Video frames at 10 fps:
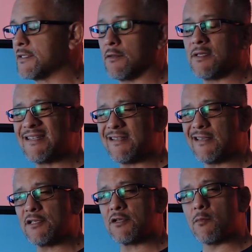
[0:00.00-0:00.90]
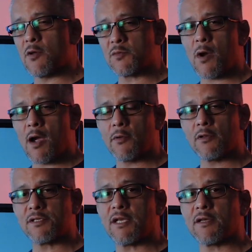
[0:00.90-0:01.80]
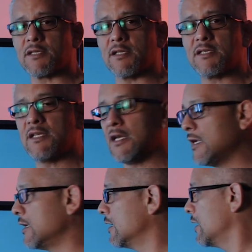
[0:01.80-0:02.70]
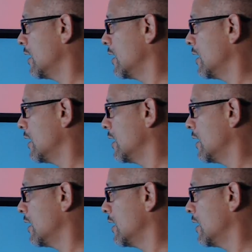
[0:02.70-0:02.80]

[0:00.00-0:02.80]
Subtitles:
So these are the most popular sales in the city.